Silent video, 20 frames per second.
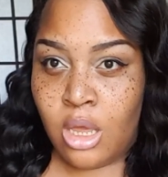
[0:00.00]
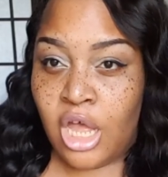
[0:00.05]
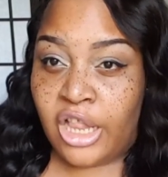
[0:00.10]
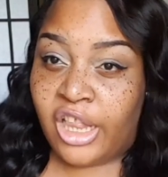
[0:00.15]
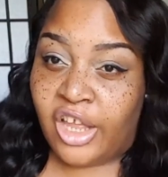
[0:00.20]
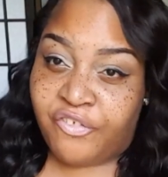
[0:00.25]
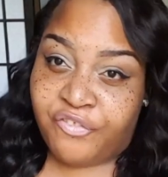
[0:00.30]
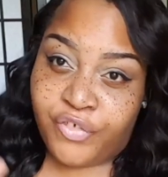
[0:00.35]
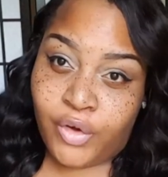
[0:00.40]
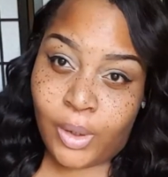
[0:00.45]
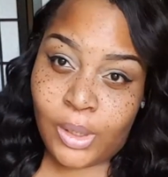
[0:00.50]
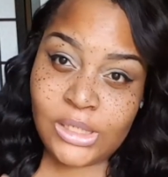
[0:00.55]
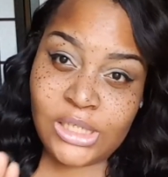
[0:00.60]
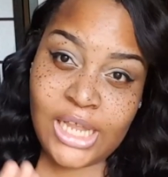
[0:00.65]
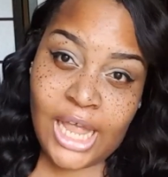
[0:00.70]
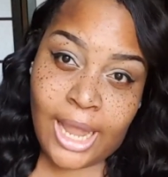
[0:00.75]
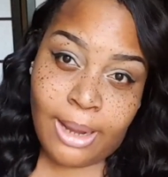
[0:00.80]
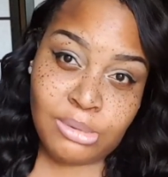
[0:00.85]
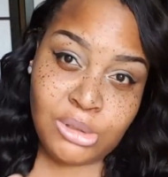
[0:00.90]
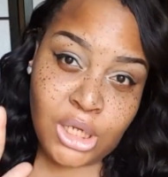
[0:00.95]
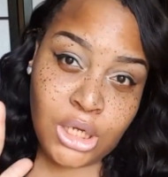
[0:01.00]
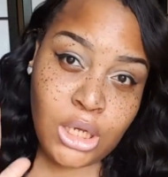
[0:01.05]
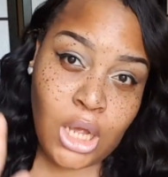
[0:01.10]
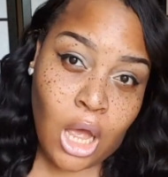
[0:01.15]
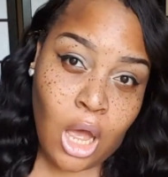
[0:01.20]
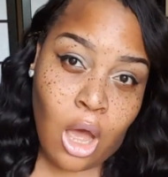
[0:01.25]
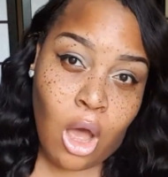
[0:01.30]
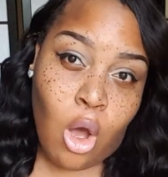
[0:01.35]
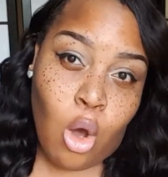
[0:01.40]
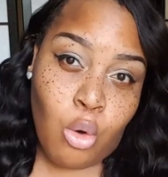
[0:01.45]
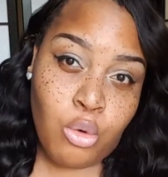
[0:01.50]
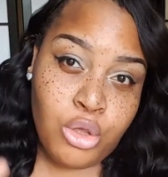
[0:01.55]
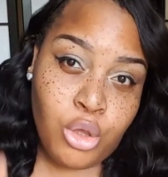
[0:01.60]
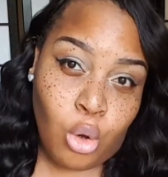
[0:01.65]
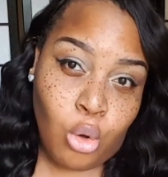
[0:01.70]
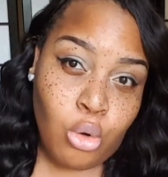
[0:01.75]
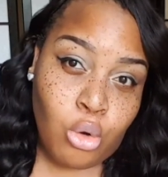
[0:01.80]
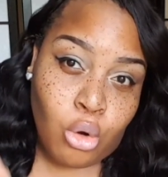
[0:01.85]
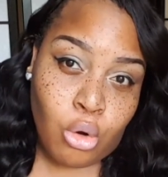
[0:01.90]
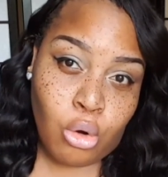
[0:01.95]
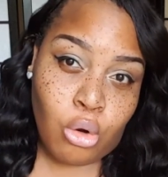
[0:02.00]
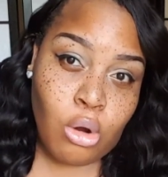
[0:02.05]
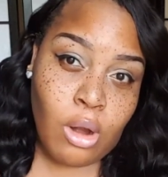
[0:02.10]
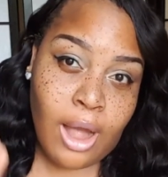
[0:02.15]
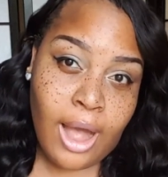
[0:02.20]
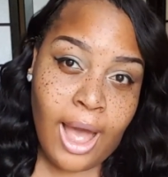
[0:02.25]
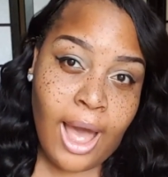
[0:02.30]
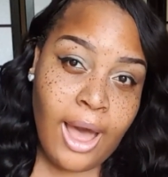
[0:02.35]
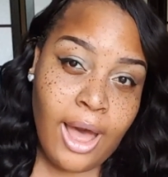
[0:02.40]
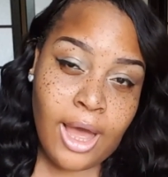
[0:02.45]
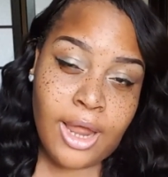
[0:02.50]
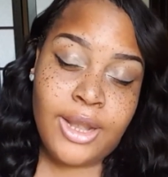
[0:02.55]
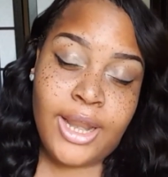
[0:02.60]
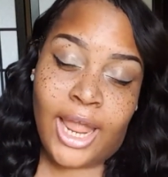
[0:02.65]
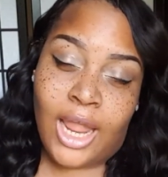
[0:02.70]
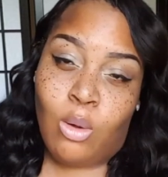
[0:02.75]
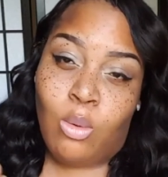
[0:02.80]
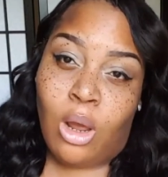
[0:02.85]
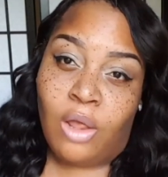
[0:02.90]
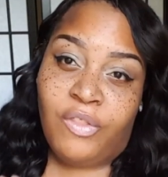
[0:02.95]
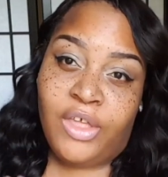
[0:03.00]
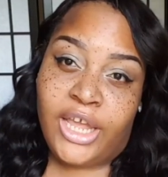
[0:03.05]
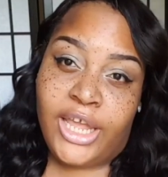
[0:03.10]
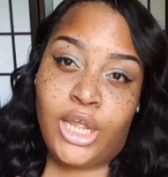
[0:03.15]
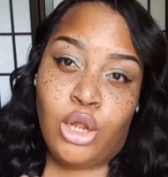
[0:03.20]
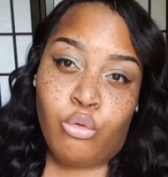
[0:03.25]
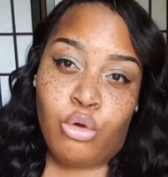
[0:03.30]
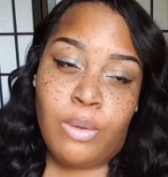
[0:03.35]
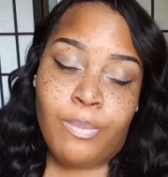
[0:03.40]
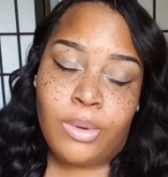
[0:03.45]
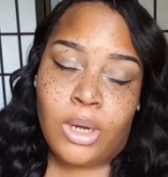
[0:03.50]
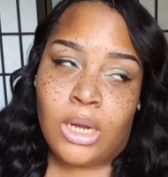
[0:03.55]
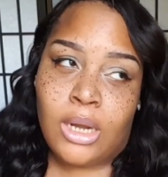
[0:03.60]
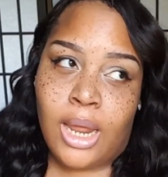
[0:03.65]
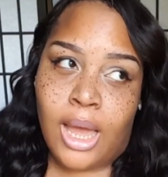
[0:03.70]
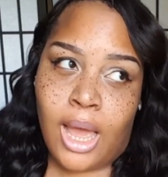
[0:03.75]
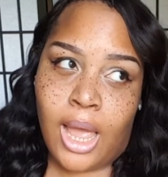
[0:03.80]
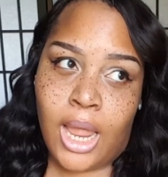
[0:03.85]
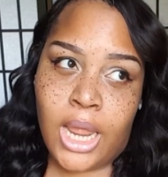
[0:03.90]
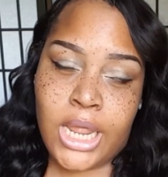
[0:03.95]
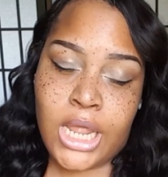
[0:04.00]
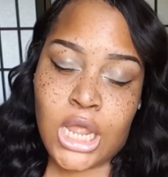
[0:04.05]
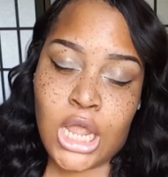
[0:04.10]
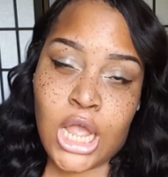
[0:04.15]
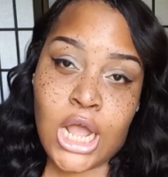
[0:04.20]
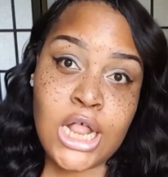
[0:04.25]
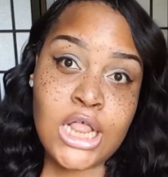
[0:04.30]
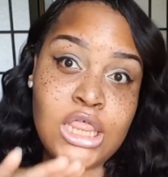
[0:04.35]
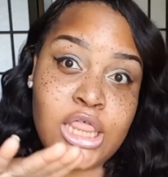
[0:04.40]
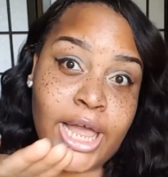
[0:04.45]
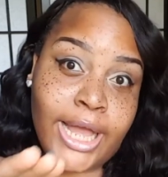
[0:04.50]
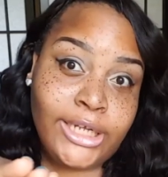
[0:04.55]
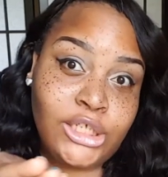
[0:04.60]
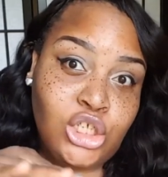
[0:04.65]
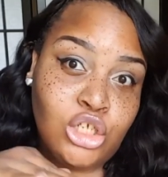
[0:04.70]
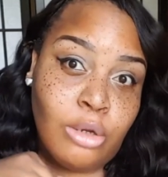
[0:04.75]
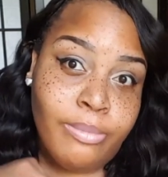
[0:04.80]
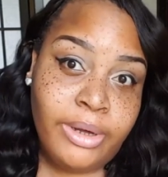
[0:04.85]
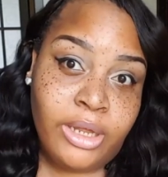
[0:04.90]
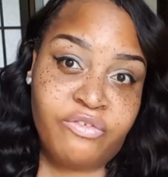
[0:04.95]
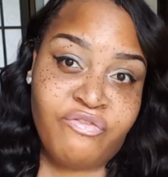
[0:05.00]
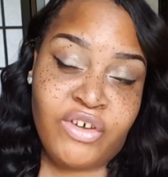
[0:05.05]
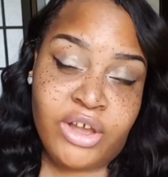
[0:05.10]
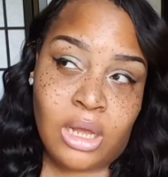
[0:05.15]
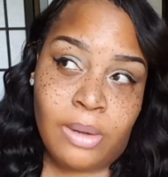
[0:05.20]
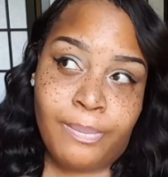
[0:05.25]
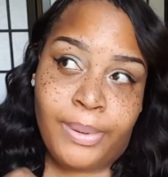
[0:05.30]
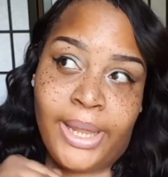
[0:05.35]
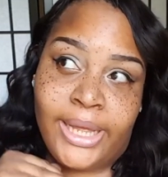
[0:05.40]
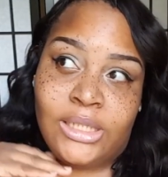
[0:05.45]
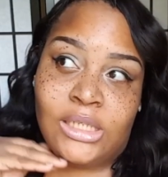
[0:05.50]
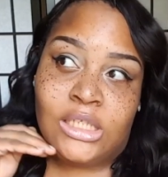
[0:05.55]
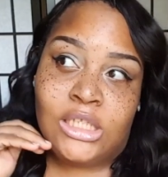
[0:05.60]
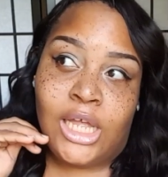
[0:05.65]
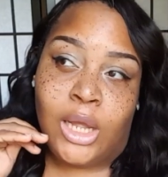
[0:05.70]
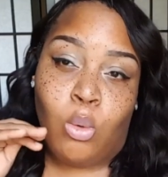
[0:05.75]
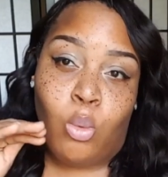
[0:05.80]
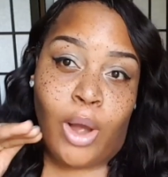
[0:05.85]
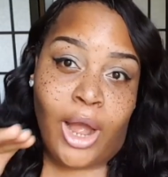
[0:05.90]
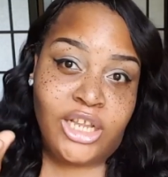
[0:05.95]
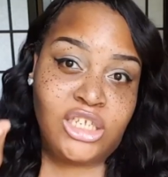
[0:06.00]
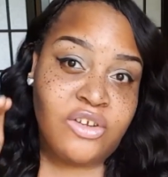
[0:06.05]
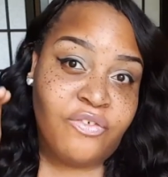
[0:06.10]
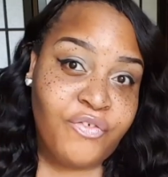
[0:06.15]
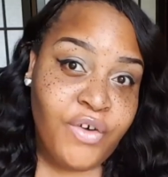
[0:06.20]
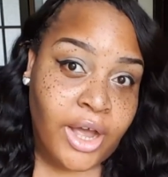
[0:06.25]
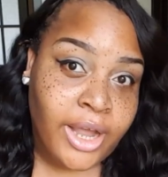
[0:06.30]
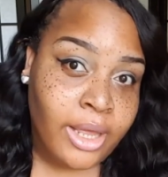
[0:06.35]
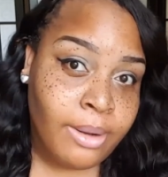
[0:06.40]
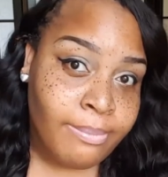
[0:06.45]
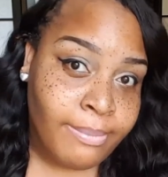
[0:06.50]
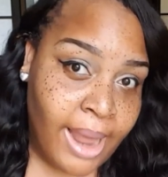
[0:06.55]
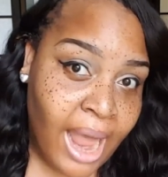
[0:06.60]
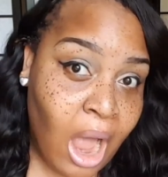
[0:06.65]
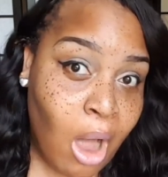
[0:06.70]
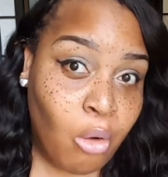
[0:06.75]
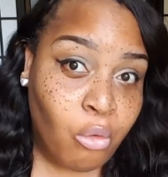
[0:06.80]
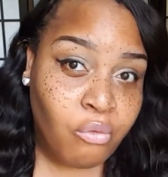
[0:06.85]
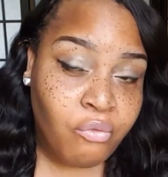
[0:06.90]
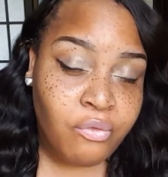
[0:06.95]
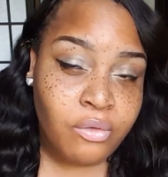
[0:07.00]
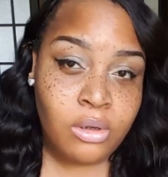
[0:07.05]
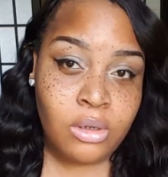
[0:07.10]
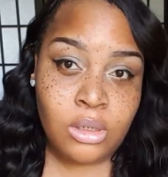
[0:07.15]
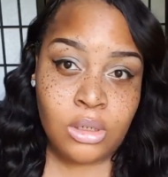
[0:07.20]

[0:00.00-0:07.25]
The first time she called your girl her name, whether he creeping or not, that's your motherfucking place to say, watch your fucking mouth.